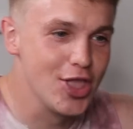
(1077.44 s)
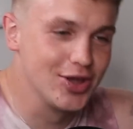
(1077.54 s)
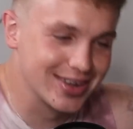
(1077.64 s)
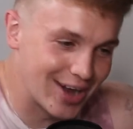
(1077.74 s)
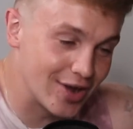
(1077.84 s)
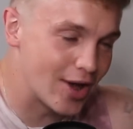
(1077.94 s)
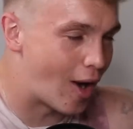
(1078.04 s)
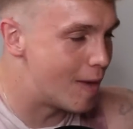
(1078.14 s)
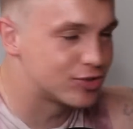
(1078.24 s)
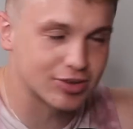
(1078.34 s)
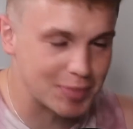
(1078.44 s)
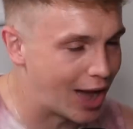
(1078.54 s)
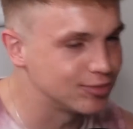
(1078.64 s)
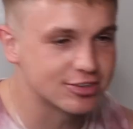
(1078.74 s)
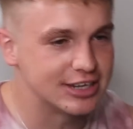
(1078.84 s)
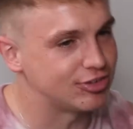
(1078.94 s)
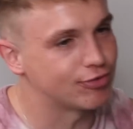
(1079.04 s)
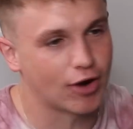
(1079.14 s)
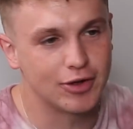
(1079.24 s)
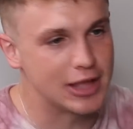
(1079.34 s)
no. I'm just literally
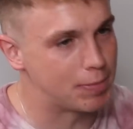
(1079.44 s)
throwing the